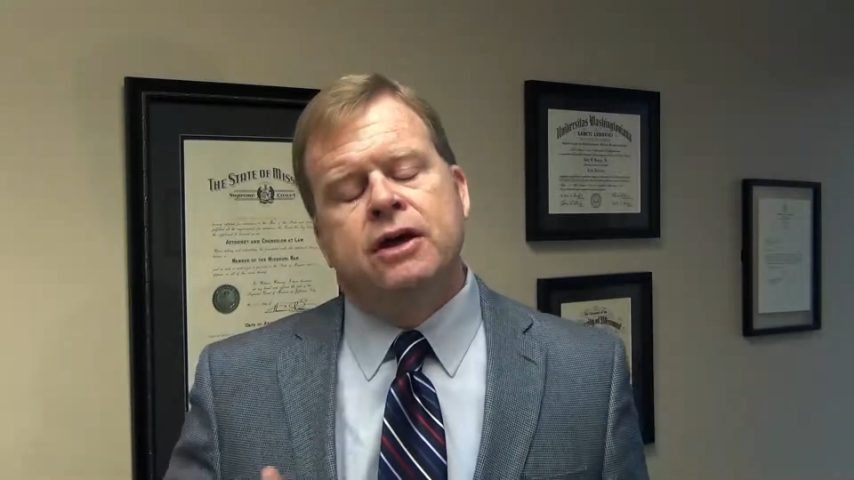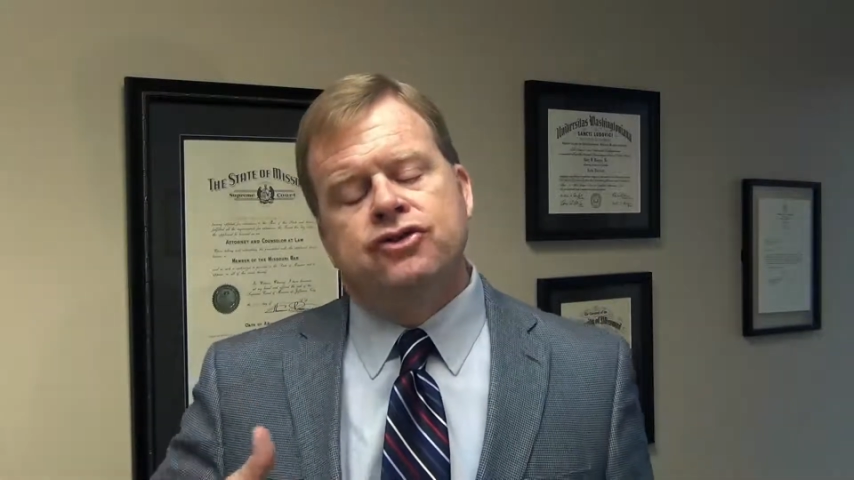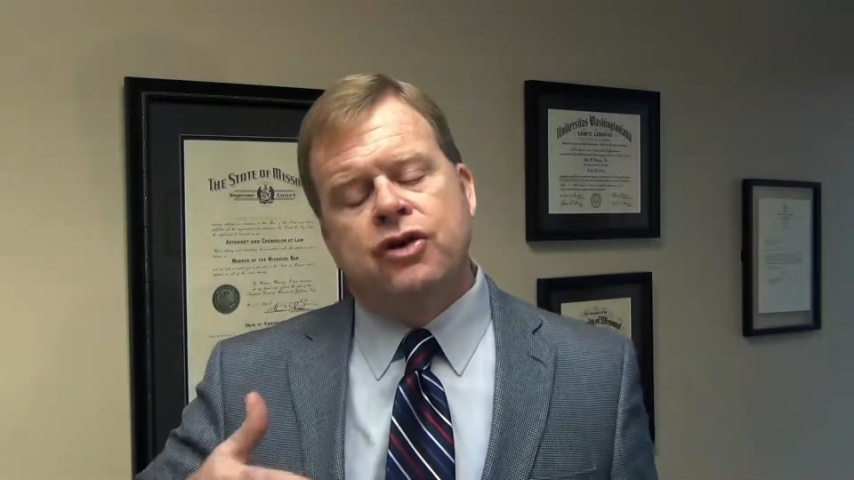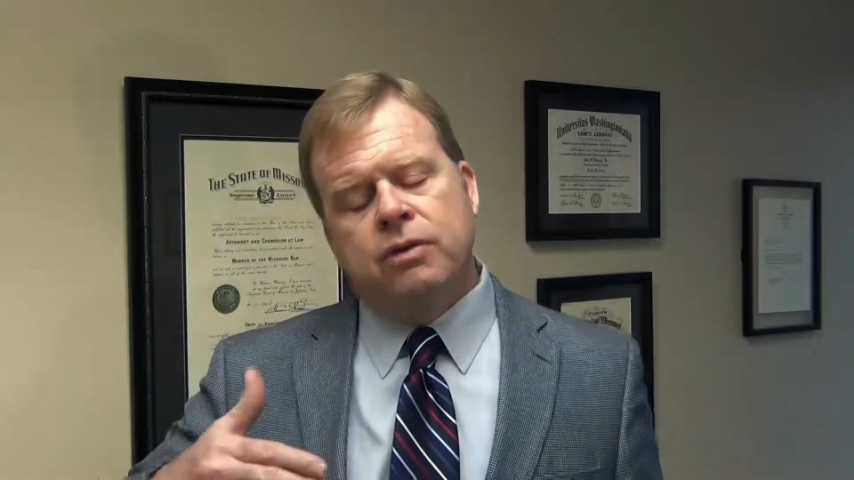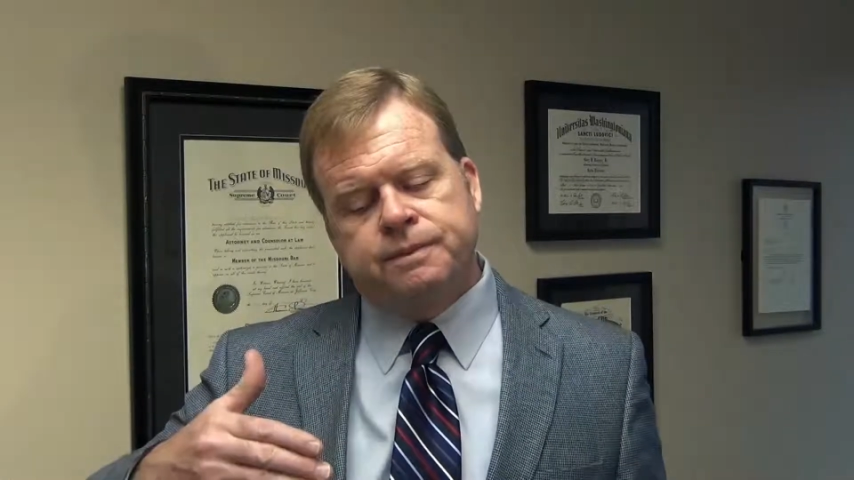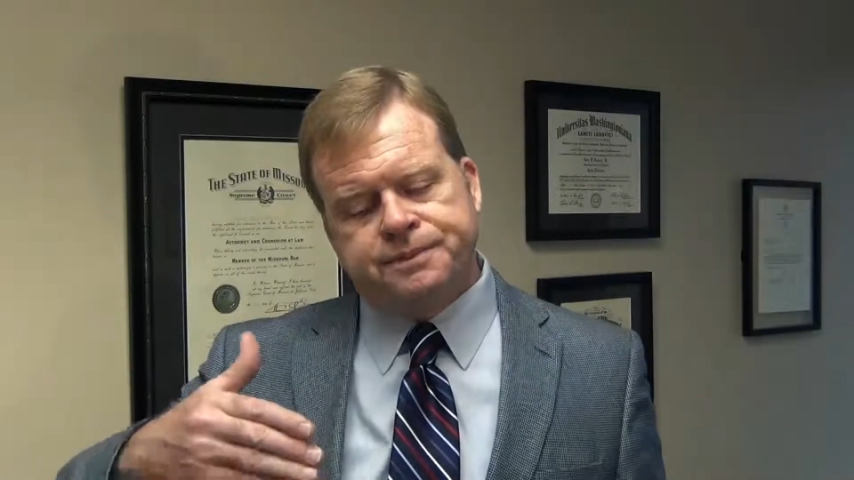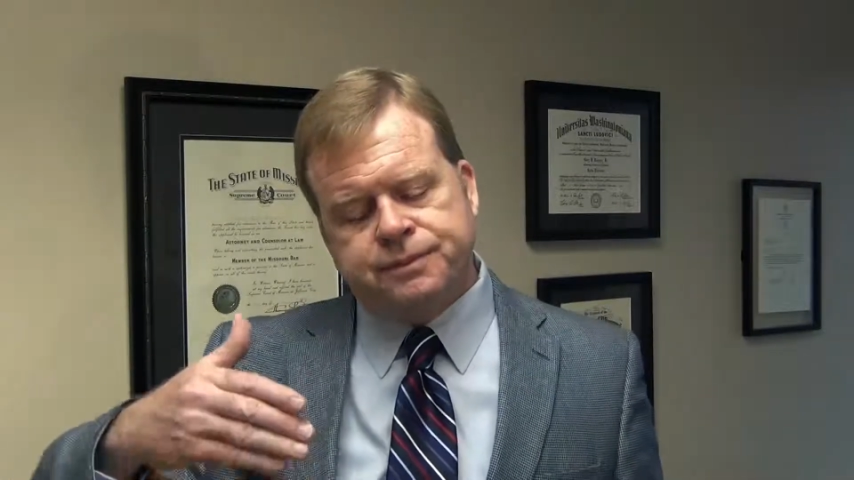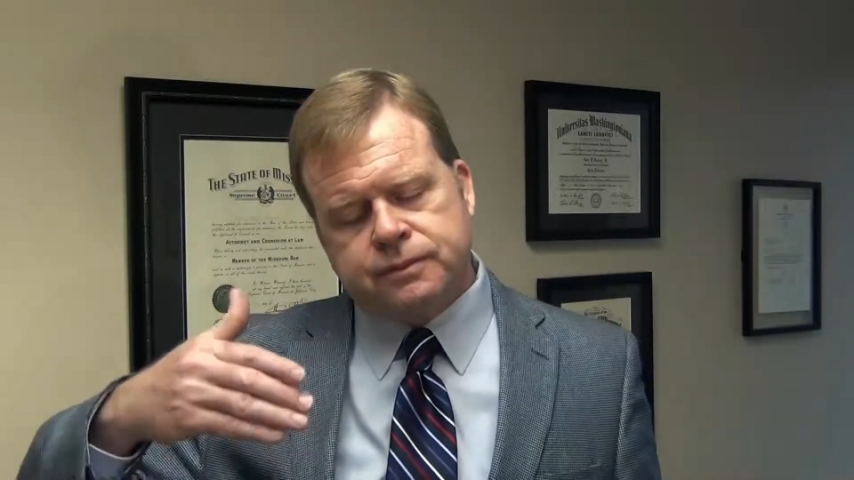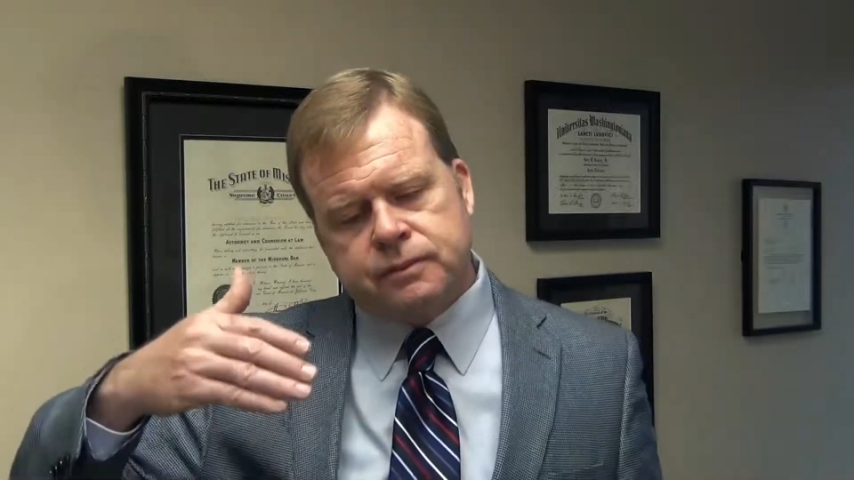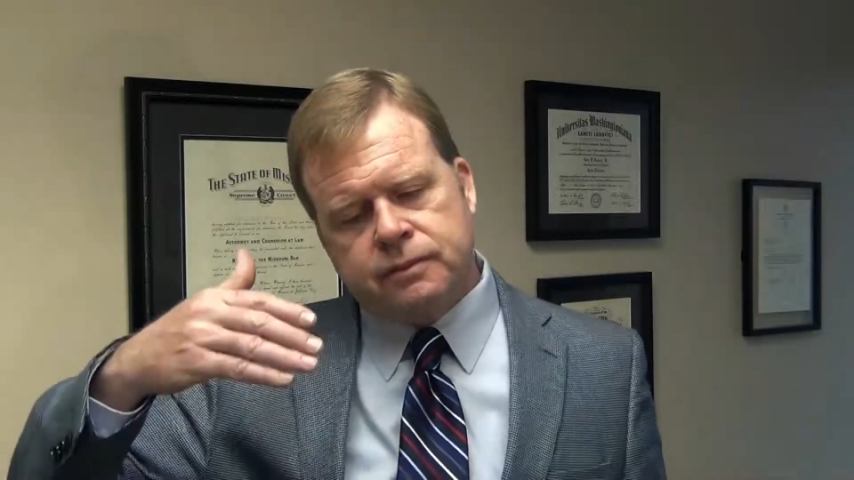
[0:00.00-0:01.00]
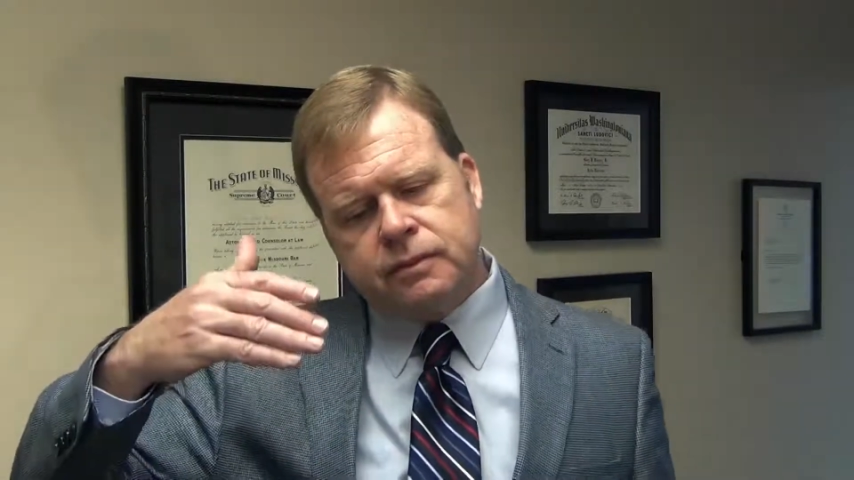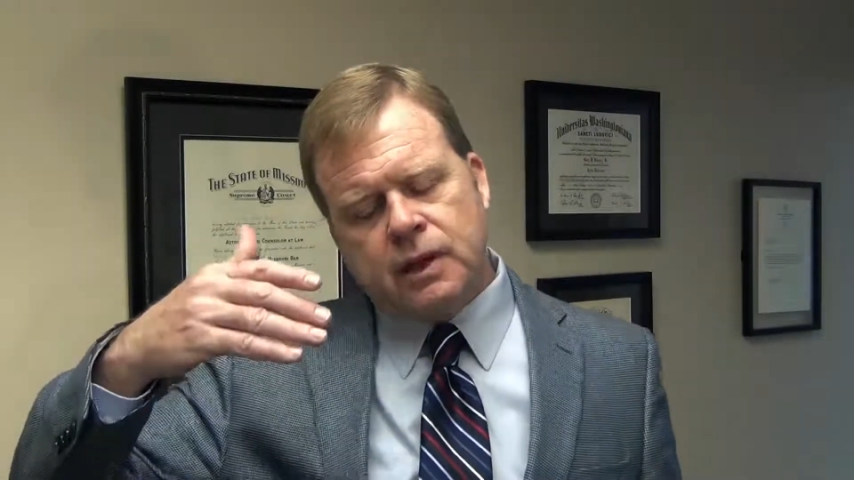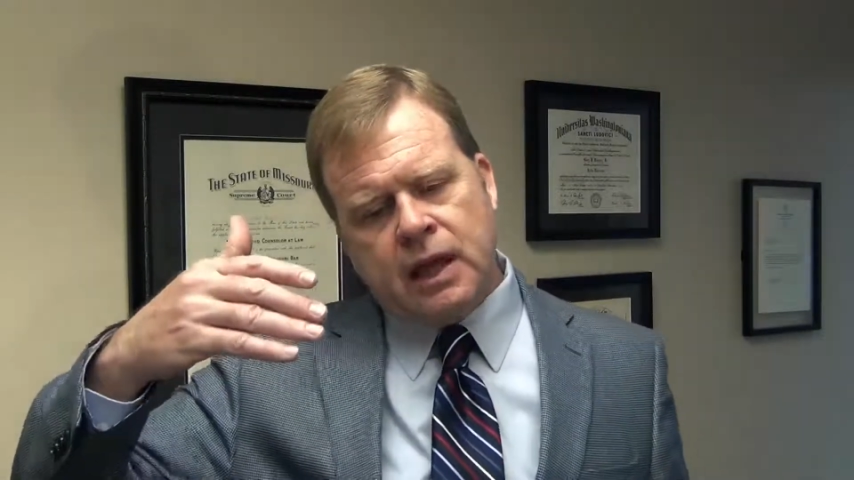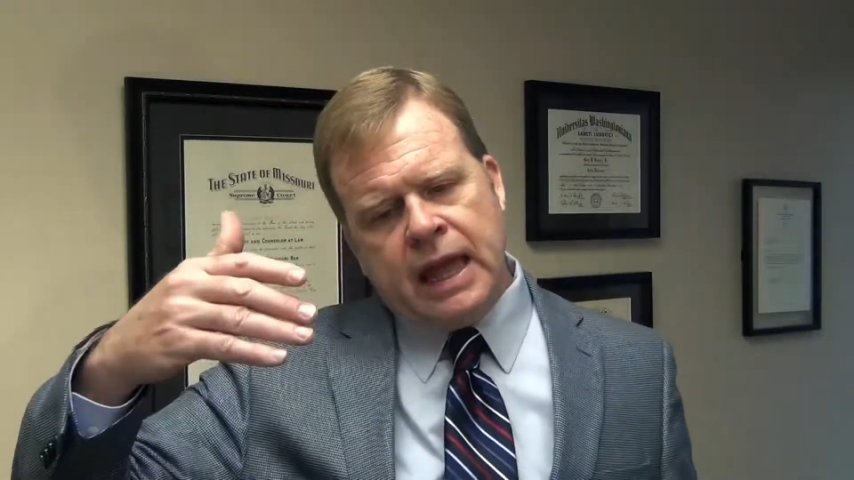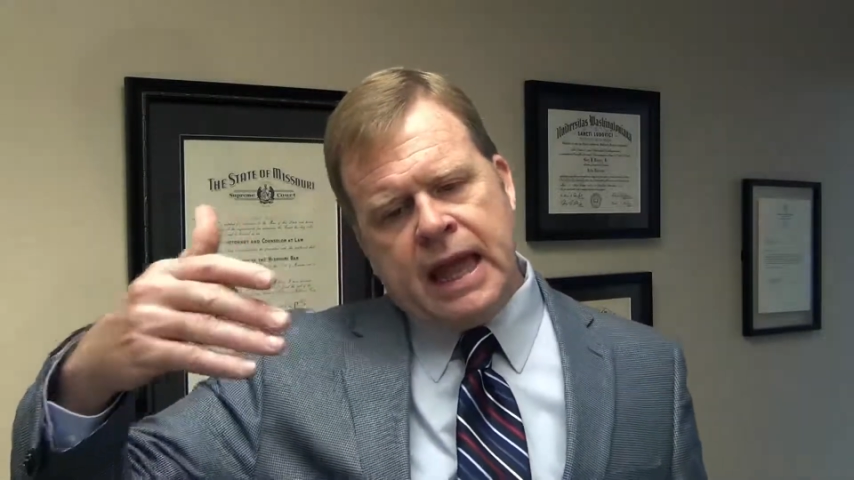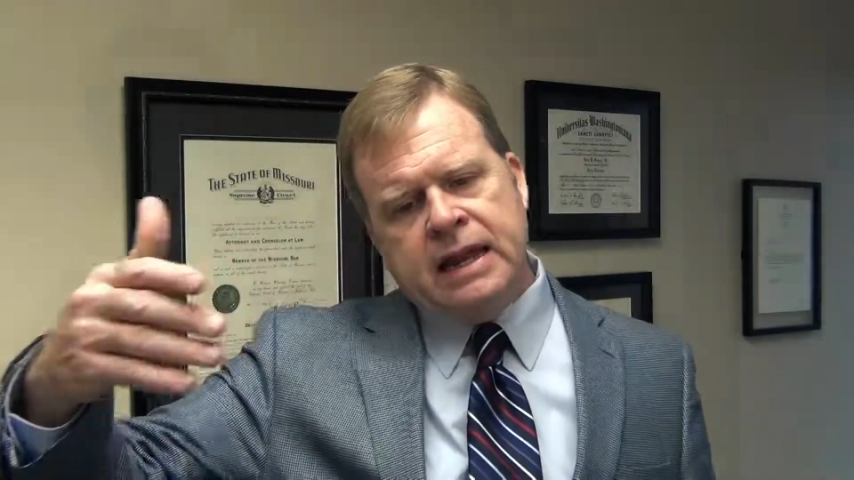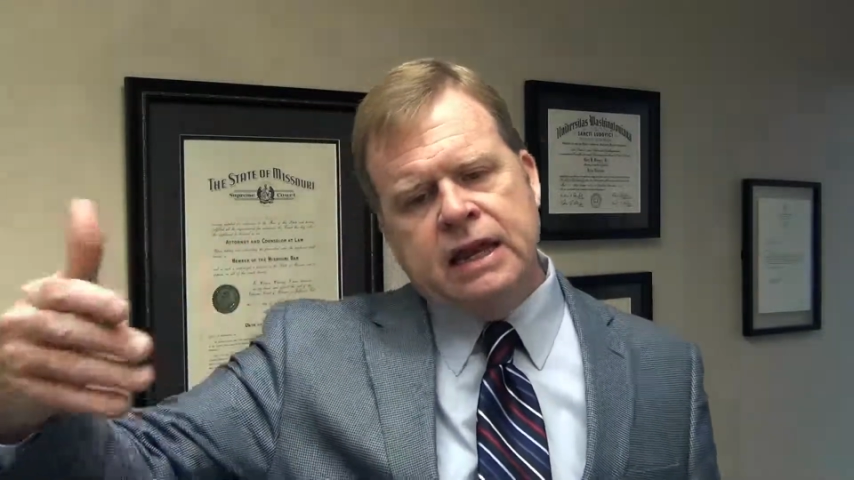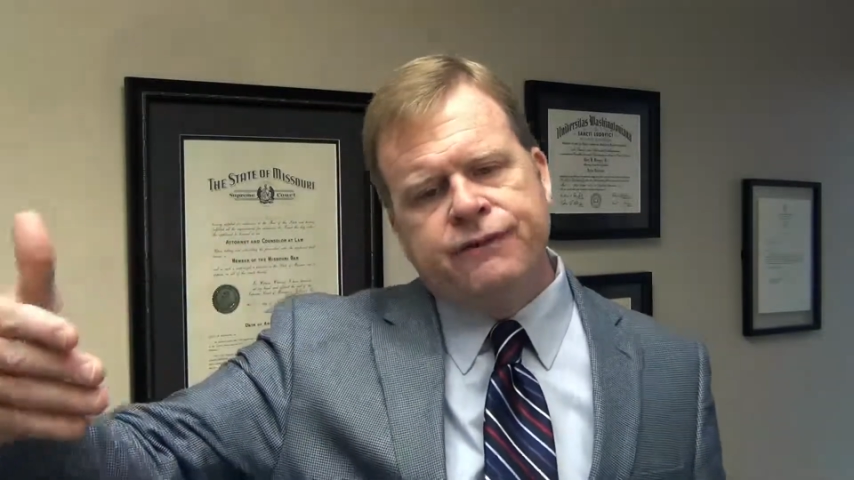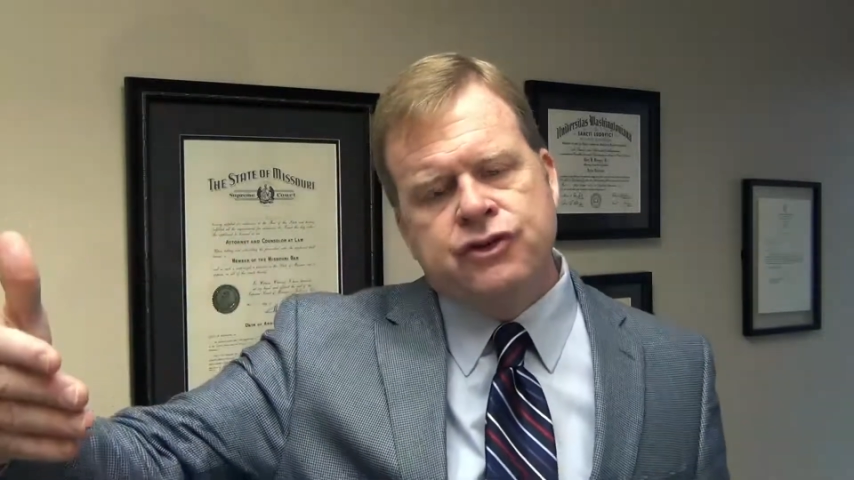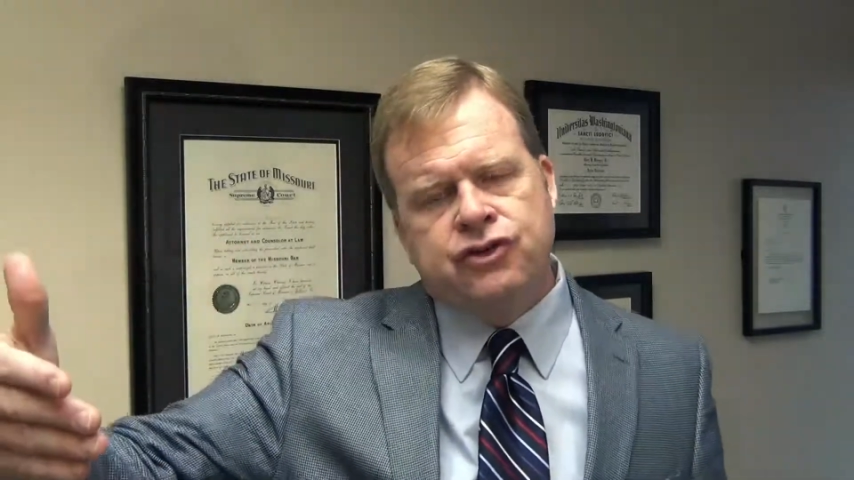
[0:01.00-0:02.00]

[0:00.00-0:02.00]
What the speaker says: So, and if you